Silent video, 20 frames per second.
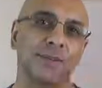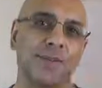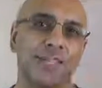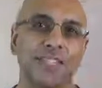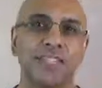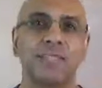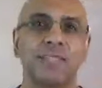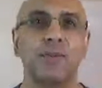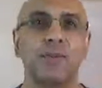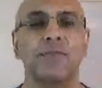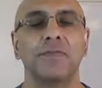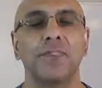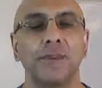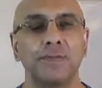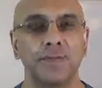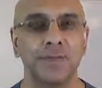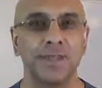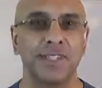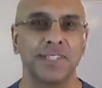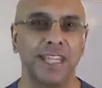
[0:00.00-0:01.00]
needs to be
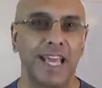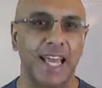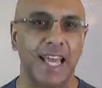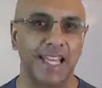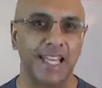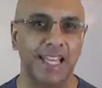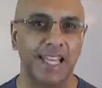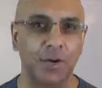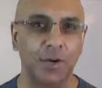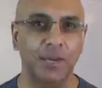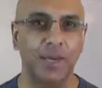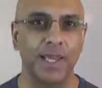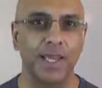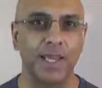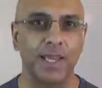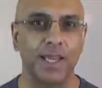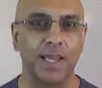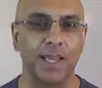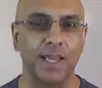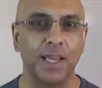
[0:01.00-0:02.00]
flipped on its head a little bit
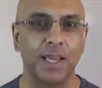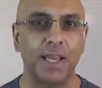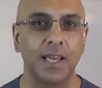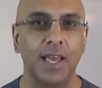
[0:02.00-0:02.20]
here.